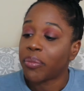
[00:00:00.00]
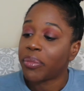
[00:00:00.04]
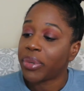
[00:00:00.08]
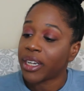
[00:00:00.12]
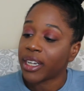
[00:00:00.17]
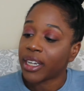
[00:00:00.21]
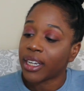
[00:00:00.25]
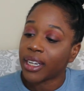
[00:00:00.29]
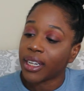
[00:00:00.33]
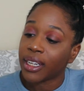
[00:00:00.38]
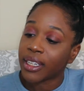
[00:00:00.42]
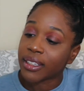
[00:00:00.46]

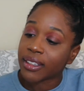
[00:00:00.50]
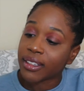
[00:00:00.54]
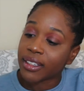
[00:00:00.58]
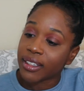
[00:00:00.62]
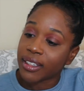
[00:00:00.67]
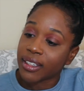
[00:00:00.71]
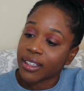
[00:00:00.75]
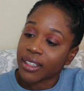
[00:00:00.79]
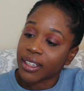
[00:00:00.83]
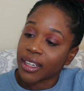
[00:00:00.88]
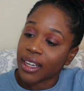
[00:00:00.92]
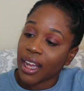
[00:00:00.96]

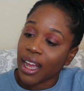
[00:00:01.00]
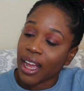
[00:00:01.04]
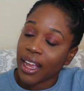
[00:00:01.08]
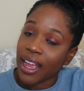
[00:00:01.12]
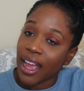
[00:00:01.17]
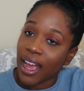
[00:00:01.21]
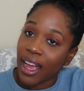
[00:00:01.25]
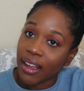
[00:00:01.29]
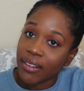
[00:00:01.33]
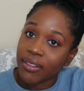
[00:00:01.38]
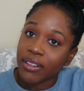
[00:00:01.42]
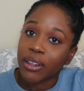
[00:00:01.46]
but I
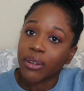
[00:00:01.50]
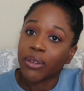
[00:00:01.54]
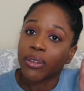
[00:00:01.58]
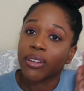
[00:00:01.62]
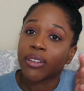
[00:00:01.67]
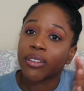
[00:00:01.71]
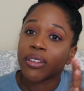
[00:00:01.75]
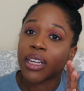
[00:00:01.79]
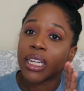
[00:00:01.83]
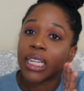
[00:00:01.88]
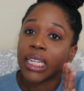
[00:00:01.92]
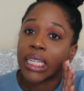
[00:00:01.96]
have
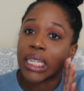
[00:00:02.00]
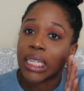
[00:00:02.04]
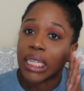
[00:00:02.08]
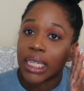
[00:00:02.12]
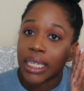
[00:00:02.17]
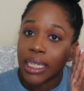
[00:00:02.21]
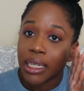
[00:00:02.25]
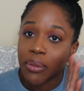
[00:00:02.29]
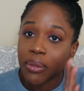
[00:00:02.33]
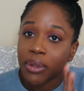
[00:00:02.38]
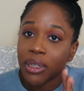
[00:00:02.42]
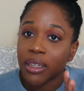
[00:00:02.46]
noticed a
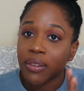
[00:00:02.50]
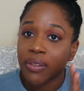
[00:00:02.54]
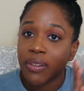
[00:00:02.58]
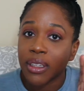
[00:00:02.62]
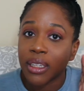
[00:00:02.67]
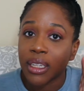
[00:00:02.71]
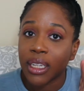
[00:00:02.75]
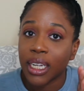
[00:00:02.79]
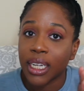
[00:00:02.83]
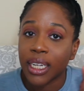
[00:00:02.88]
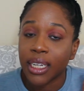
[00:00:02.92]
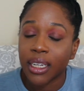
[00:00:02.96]
little bit of
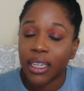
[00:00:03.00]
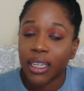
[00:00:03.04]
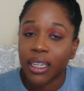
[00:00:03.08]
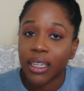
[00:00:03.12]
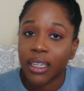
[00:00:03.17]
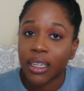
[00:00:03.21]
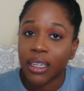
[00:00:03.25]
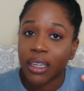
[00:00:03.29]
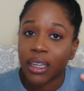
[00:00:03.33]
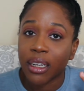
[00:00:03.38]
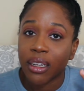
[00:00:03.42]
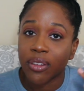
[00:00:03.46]
the
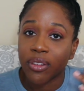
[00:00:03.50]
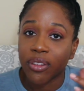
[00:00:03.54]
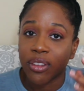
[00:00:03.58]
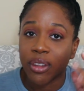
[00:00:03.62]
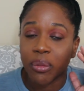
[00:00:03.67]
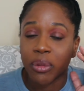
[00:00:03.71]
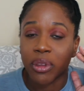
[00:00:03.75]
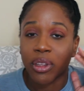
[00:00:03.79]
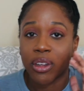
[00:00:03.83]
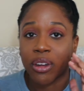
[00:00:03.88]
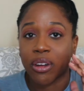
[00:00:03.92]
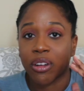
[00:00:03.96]
lightening on
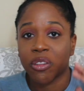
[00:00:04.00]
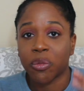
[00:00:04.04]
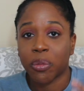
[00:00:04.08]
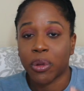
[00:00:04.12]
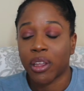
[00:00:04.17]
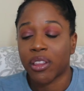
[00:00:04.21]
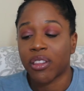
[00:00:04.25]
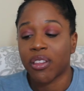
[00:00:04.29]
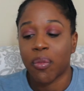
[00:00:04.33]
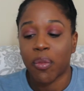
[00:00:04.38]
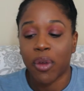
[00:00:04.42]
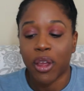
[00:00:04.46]
some of the dark
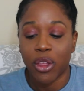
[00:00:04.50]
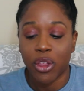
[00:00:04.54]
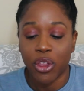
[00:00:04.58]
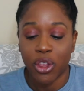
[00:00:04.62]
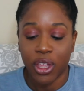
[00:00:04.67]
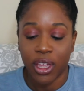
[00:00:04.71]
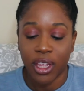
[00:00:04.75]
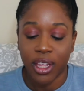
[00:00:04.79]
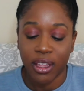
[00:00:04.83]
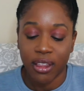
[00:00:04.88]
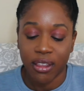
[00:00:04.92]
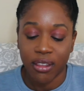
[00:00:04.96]
spots in my
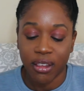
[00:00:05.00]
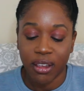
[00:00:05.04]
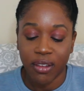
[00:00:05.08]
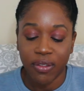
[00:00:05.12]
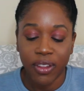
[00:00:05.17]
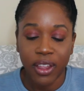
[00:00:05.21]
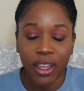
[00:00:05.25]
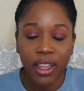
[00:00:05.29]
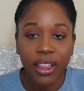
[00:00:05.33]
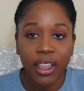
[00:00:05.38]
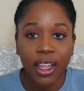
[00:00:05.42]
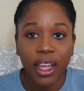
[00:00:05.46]
cheek and
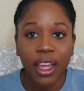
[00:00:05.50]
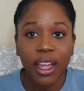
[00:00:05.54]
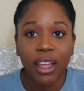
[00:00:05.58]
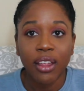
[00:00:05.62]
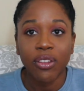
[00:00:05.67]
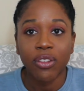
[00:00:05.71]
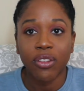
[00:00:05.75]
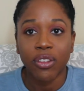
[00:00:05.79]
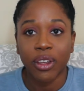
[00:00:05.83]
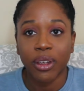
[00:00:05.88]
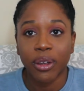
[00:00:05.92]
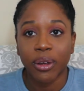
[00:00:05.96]
stuff like
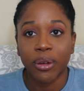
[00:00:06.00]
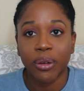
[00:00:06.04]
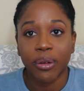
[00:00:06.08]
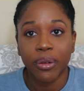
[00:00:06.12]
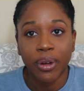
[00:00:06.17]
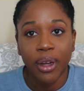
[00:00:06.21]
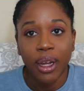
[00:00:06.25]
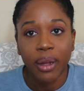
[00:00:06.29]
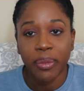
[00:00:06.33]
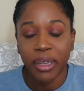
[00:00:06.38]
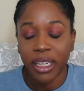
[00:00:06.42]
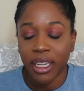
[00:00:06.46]
that.
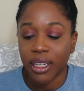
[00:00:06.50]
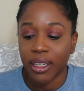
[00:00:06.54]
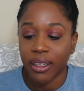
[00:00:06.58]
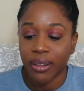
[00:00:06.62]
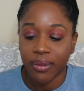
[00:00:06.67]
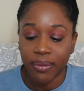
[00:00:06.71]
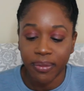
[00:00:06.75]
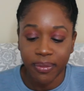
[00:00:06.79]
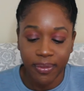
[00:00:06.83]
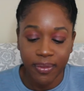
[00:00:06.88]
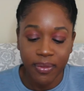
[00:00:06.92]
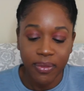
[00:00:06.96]
So, I
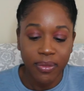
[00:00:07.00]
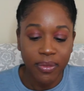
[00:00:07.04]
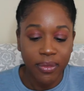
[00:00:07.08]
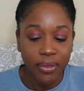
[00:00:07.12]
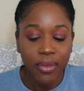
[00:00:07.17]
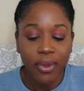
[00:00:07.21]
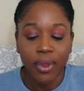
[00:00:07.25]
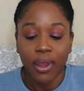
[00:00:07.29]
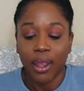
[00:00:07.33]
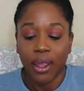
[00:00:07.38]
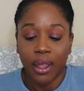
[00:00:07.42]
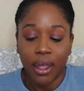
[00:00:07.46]
mean,
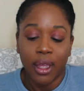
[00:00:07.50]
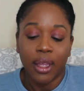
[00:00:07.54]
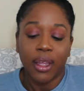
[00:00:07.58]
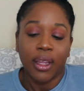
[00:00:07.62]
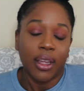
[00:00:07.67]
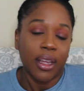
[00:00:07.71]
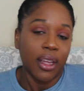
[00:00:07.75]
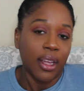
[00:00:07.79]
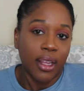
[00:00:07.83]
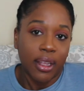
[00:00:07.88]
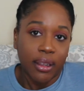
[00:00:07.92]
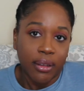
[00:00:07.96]

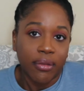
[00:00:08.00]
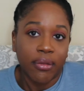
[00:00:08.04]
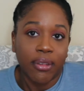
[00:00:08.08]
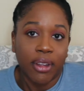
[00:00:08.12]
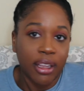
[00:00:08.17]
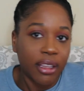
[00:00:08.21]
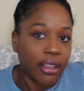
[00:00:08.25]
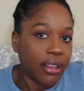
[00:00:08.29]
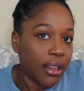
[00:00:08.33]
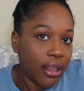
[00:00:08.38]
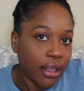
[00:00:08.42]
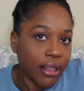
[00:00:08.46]

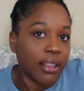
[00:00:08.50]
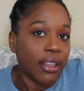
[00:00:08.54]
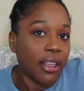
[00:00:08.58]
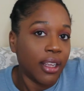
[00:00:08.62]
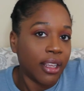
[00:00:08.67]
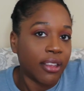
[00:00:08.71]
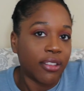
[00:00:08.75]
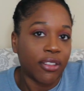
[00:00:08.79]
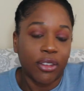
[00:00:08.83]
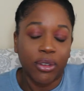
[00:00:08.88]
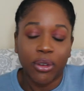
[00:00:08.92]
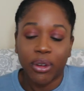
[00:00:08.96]

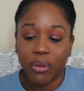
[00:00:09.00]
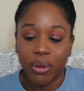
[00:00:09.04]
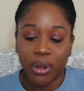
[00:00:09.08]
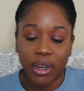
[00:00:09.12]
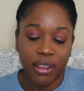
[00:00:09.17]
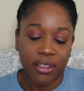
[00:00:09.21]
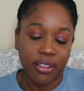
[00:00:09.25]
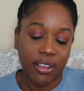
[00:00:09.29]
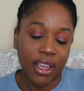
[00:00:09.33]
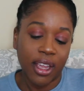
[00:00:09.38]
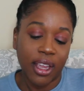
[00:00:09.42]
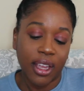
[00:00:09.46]
it's doing what
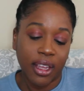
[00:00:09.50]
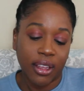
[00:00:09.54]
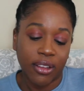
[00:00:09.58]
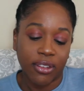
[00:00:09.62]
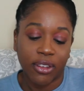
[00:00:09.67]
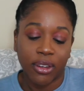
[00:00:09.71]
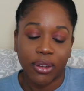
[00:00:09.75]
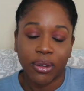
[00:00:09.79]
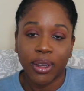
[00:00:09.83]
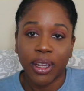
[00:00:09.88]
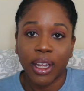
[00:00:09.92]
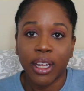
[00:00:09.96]
it's saying
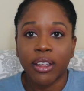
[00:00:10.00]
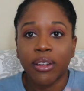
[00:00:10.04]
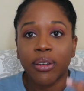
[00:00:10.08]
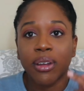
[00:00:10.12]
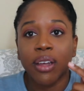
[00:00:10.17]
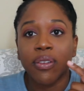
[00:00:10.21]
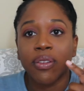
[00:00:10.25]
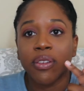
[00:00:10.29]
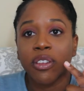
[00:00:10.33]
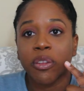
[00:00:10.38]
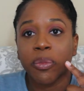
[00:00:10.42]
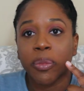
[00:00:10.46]
it's doing. I do
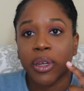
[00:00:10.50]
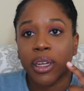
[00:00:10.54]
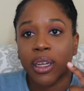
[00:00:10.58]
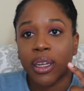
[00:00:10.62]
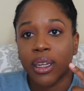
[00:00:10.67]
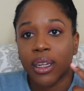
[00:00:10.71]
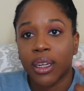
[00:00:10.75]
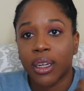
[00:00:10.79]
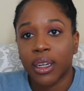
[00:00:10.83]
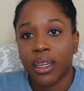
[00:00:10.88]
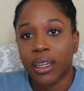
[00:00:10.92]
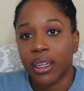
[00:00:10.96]
have a
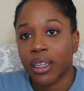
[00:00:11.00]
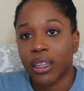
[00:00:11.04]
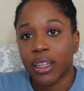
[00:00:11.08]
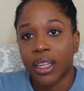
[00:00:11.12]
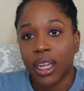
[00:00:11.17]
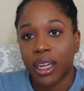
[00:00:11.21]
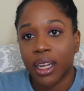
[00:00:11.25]
spot, and you